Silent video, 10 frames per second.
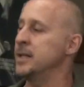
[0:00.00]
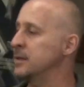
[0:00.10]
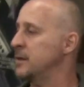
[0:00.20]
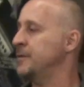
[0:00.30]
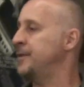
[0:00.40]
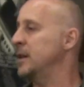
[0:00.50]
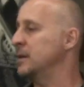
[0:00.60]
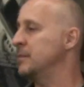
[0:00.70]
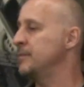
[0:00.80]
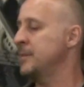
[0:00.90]
into the
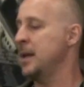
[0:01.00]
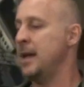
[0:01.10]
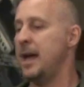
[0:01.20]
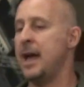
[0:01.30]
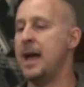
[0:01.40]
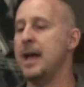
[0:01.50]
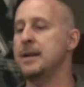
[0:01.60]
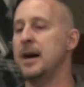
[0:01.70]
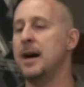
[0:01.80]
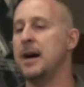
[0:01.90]
film, and